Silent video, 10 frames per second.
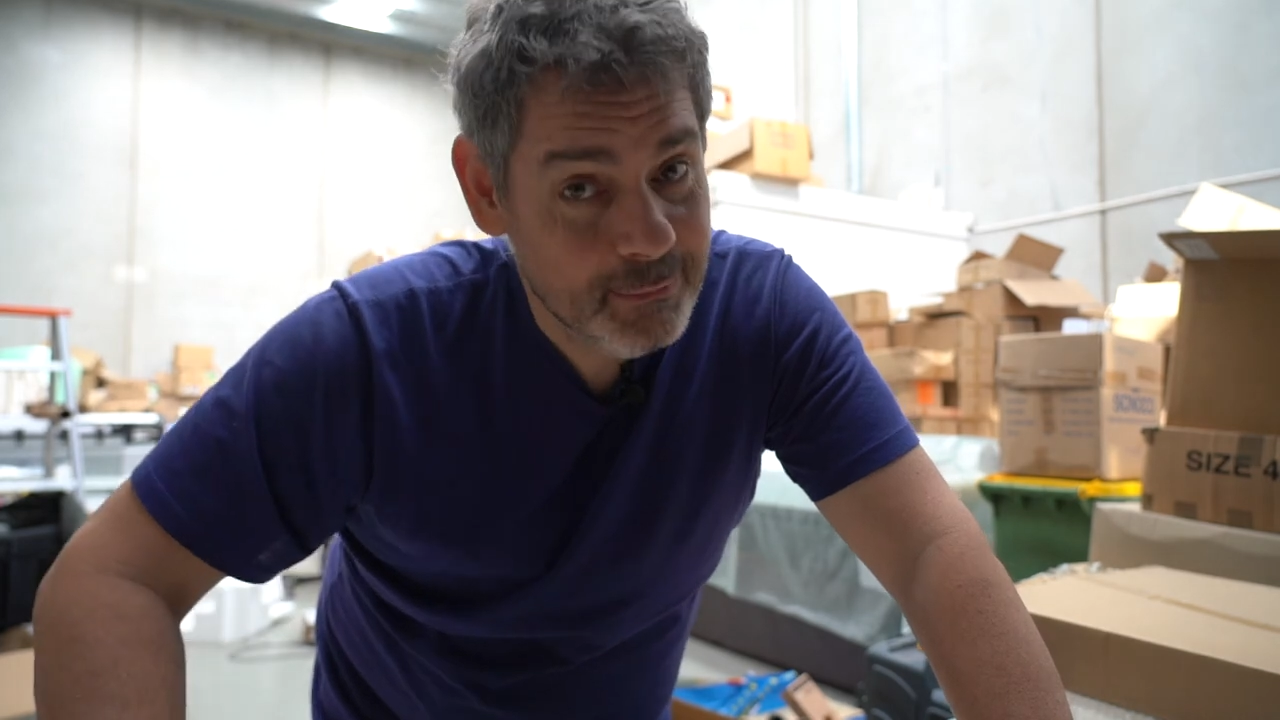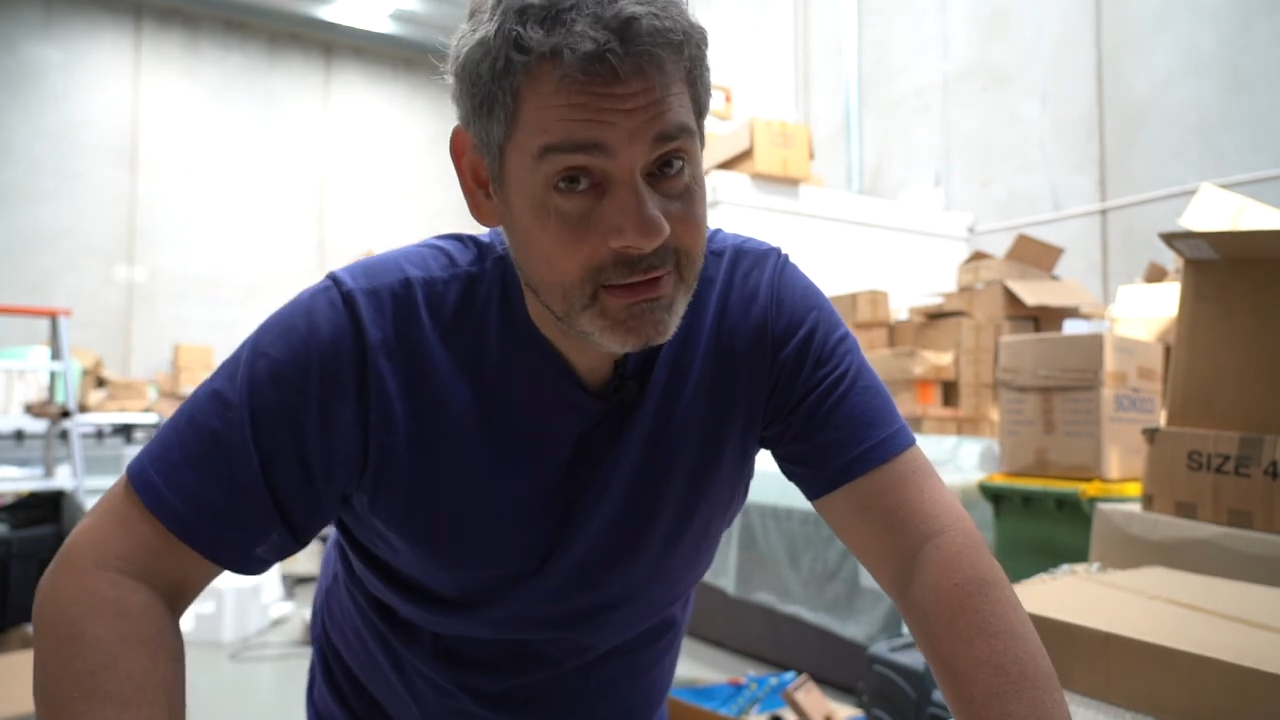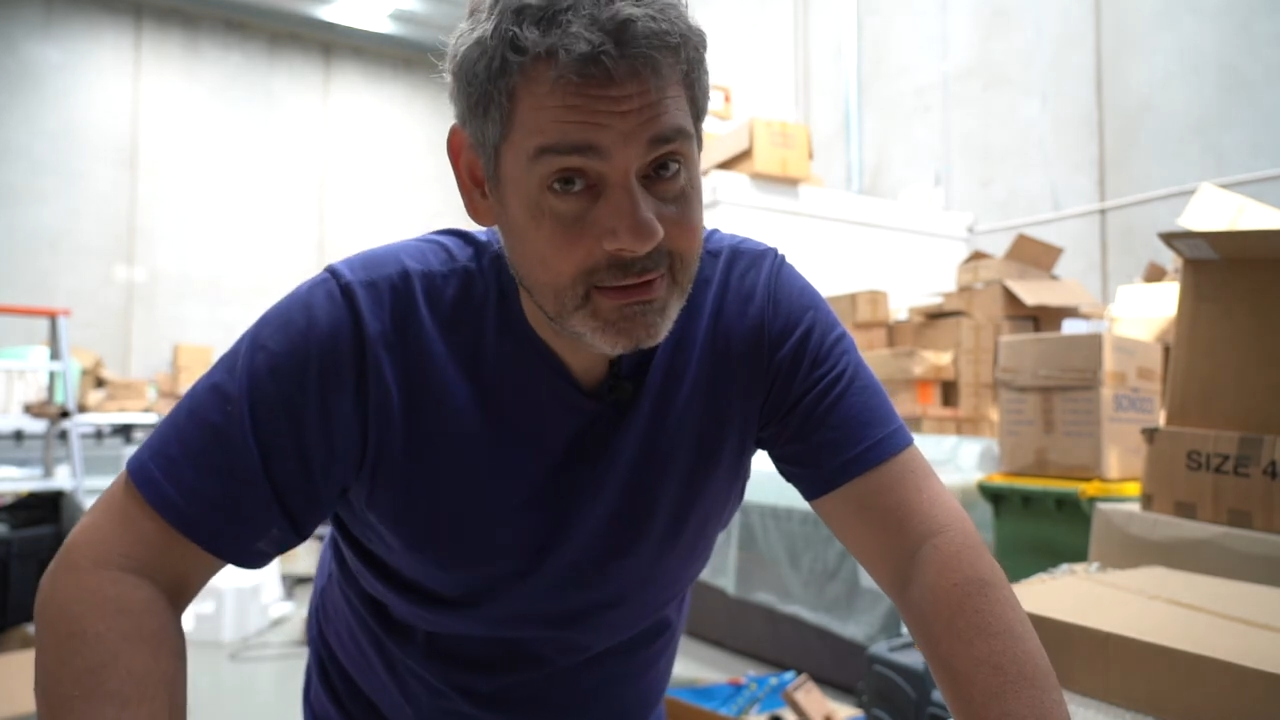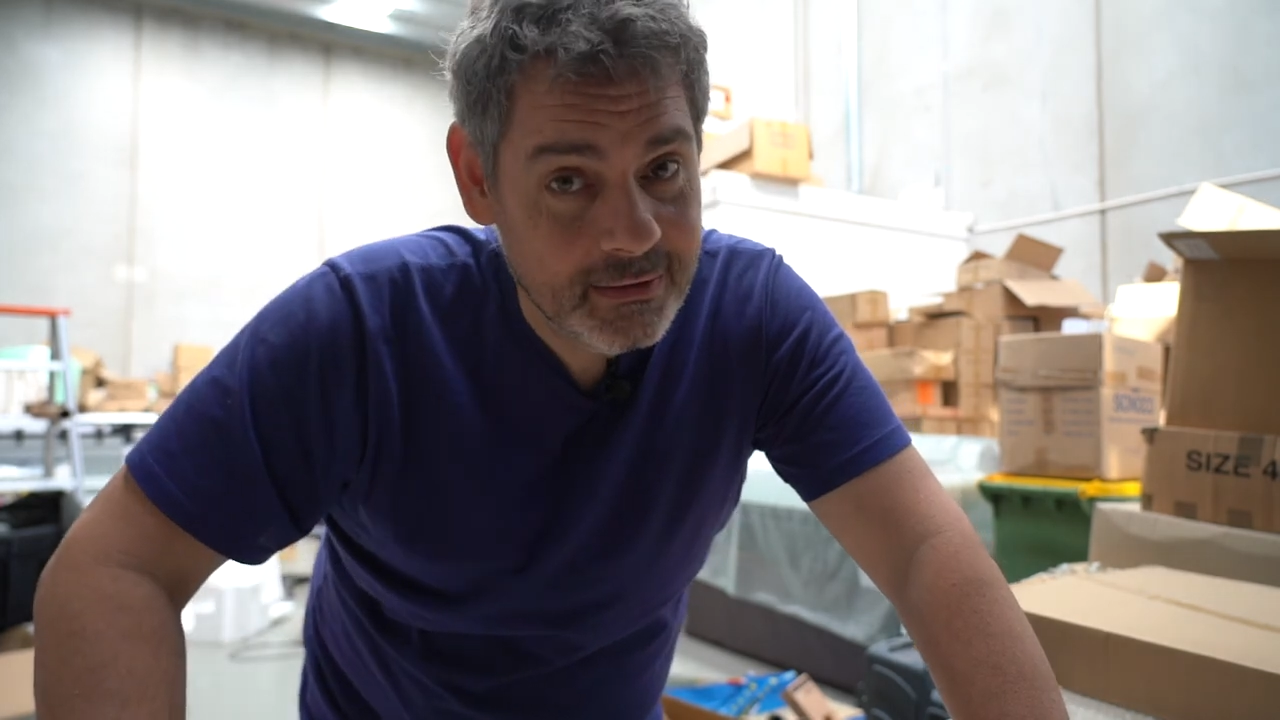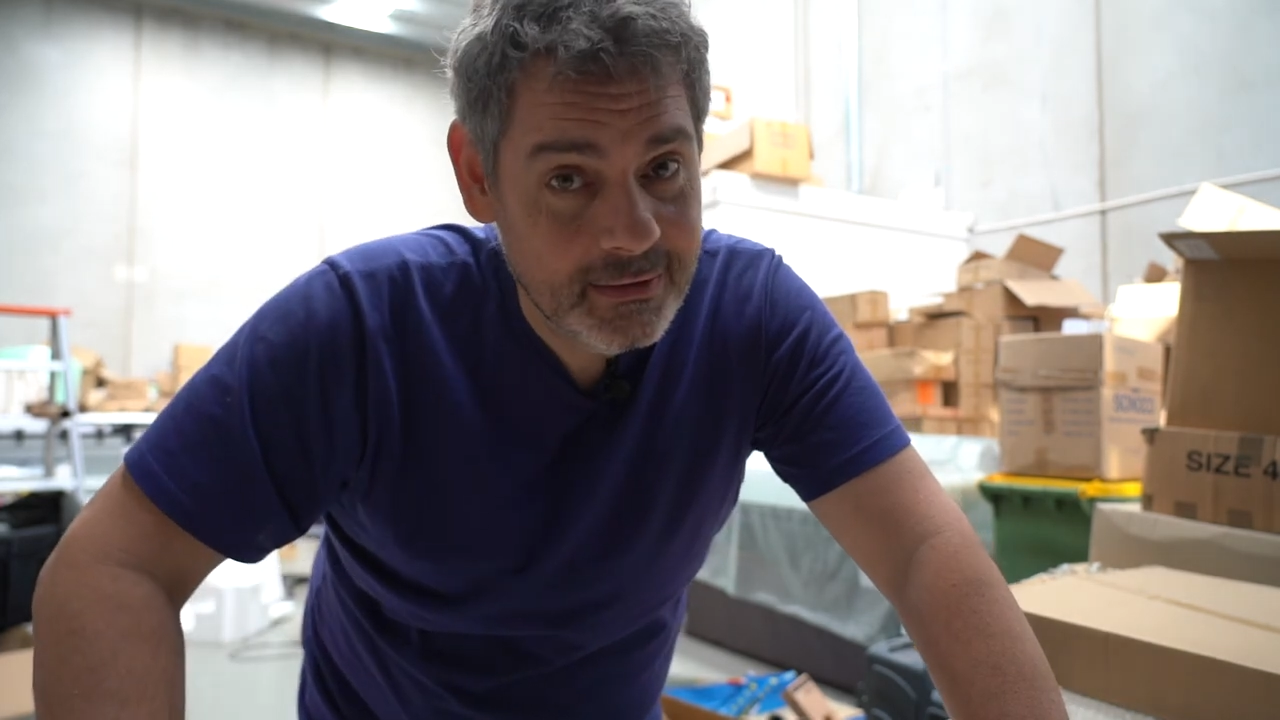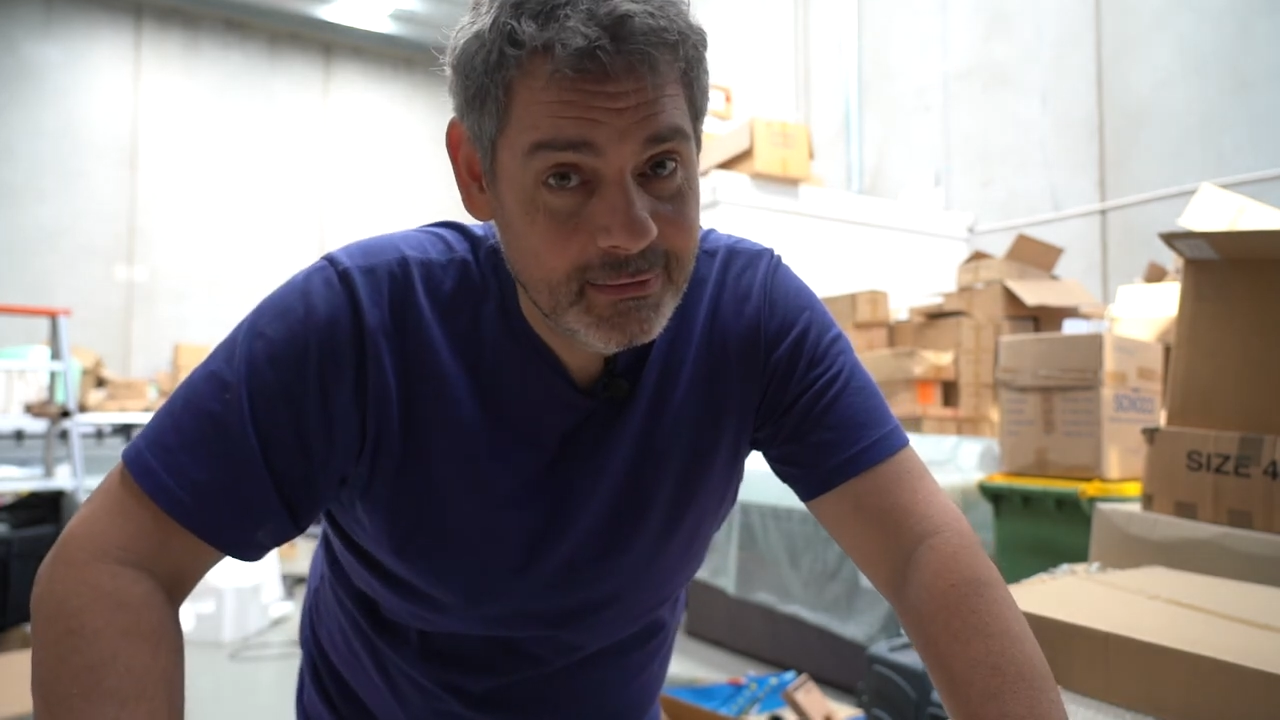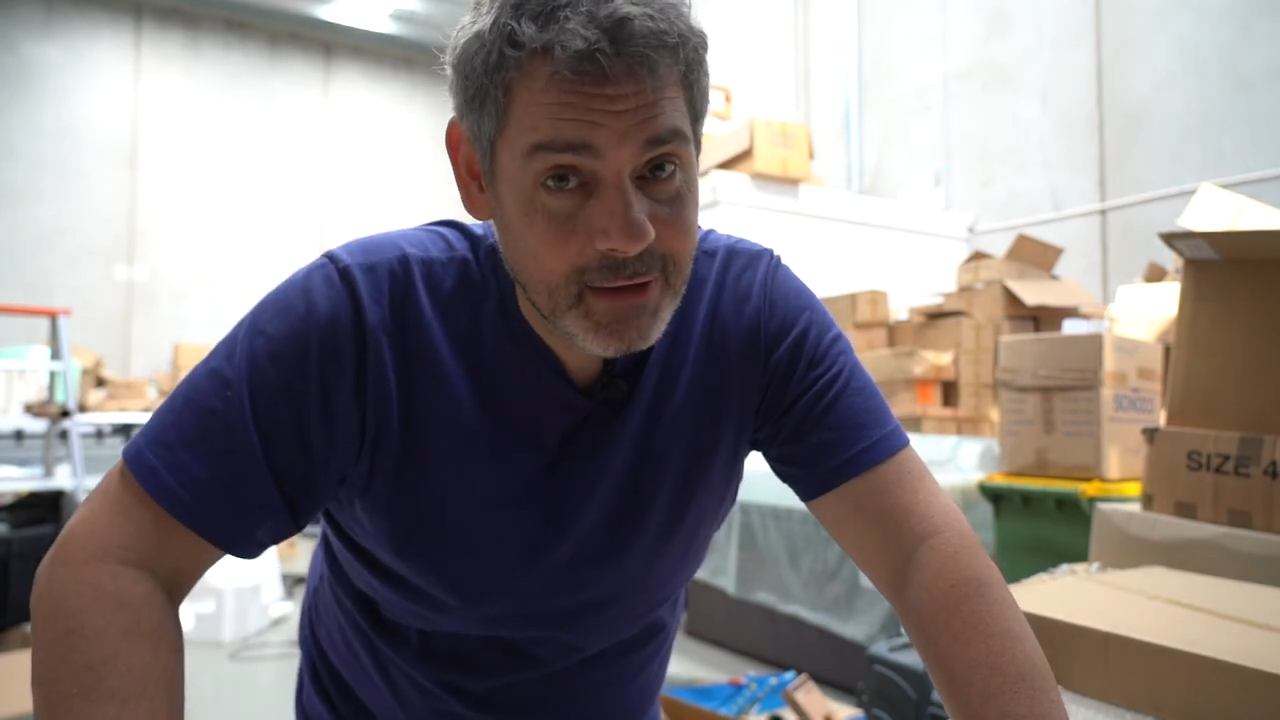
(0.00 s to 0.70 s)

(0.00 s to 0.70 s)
business